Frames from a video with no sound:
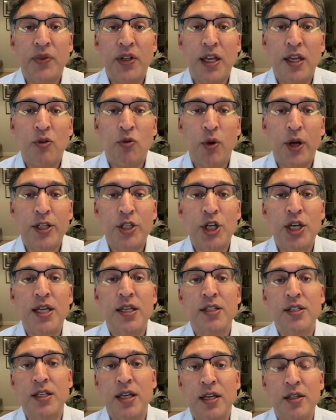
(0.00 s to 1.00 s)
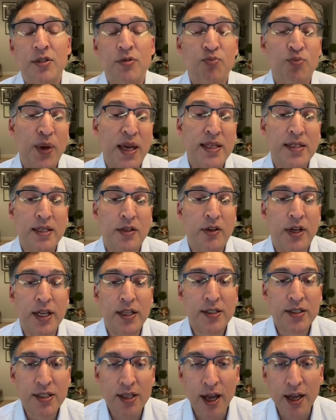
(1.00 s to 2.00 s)
in which he's basically
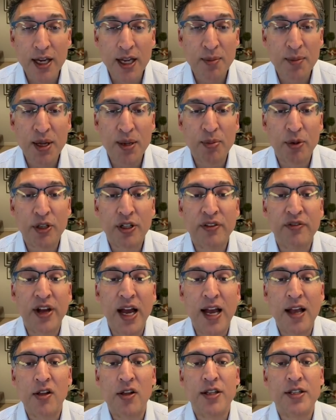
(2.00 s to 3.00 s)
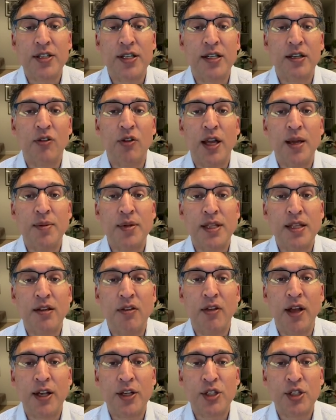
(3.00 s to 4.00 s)
inciting people to violence and claiming the
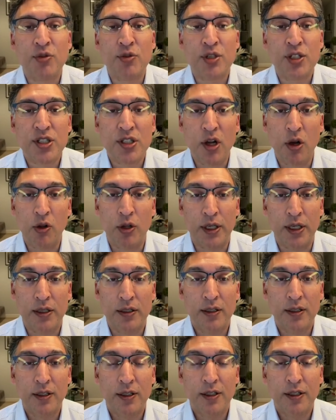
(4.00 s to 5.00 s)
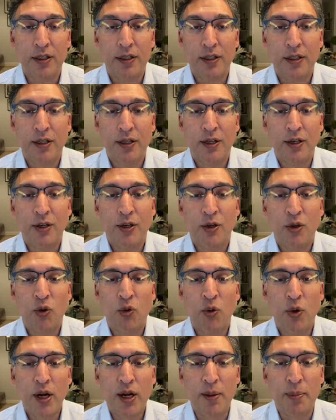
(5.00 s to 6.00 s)
election was stolen.
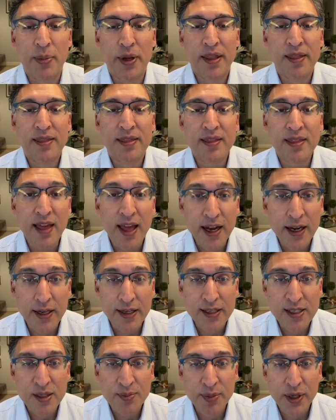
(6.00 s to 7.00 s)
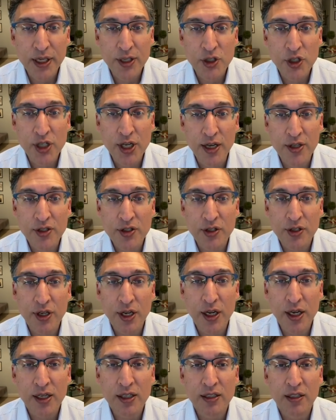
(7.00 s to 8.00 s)
What a pathetic speech
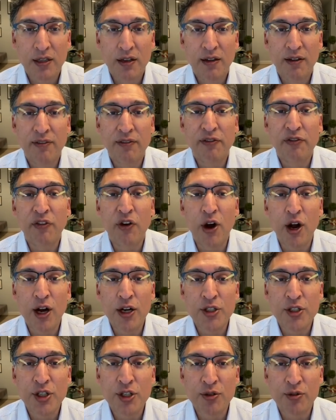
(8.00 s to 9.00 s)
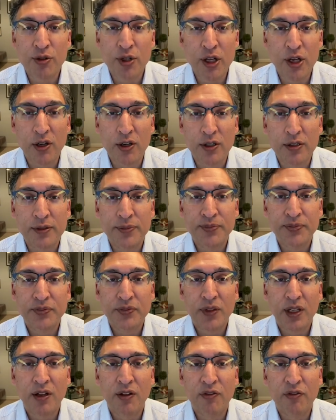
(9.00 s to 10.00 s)
yesterday. Far too little,
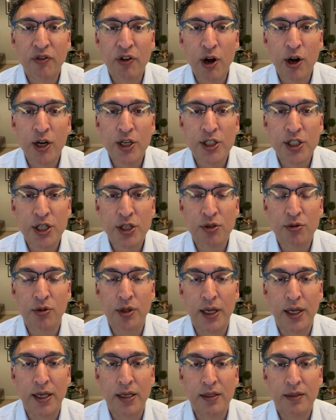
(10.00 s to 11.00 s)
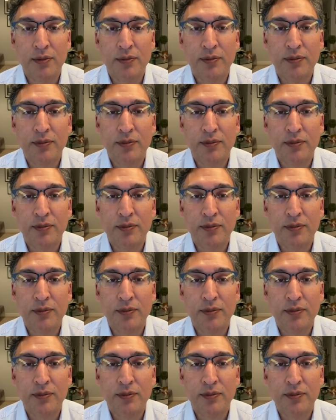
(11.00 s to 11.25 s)
far too late.